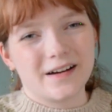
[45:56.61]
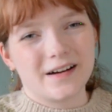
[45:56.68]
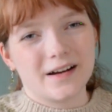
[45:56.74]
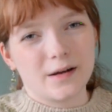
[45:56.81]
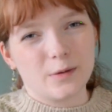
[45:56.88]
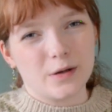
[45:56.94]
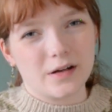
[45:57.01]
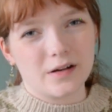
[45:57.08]

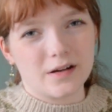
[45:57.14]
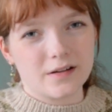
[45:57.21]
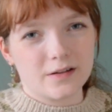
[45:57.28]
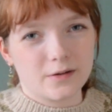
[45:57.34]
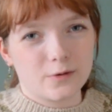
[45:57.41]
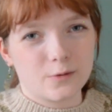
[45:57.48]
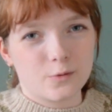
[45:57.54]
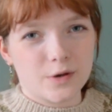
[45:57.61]
I went kind
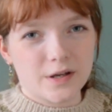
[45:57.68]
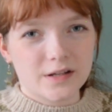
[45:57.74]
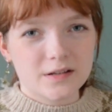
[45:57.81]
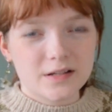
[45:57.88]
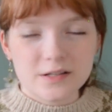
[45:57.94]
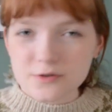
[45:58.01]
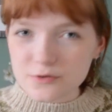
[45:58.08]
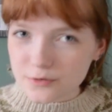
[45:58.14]
of
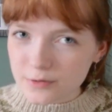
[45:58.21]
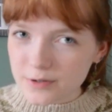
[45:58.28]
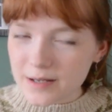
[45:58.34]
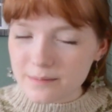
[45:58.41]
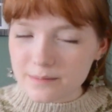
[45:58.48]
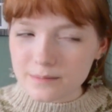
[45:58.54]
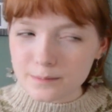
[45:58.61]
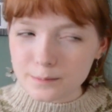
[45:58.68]
quickly through
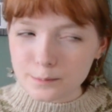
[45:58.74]
them,